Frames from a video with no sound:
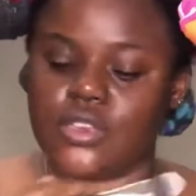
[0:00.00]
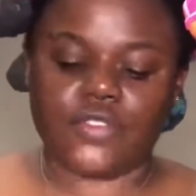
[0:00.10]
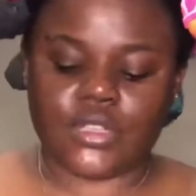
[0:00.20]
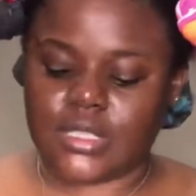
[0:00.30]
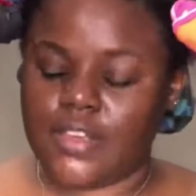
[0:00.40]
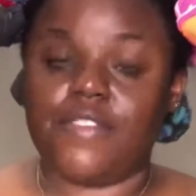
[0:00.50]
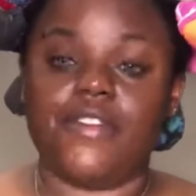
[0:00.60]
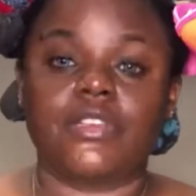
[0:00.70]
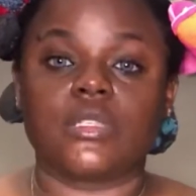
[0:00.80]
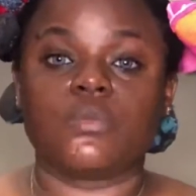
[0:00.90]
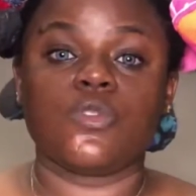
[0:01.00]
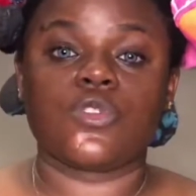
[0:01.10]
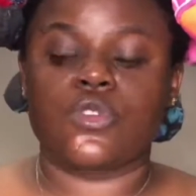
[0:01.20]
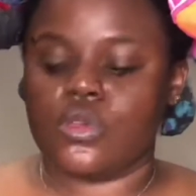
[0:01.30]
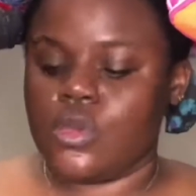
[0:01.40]
us a very smooth
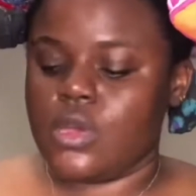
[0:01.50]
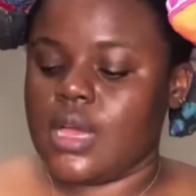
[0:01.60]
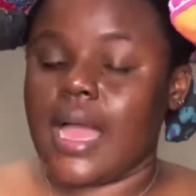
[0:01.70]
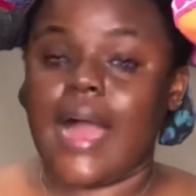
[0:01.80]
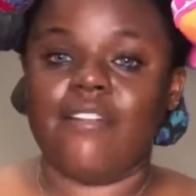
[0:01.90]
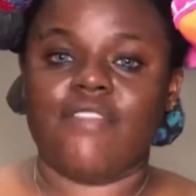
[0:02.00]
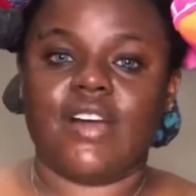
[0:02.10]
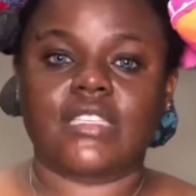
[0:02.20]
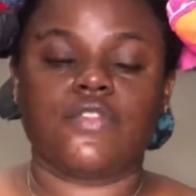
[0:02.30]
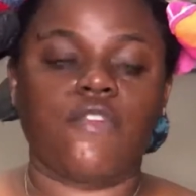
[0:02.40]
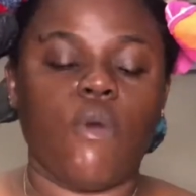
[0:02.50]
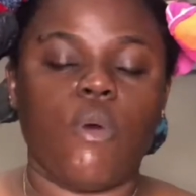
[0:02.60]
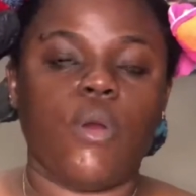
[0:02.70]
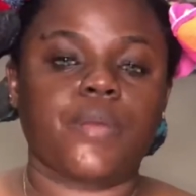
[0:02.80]
canvas for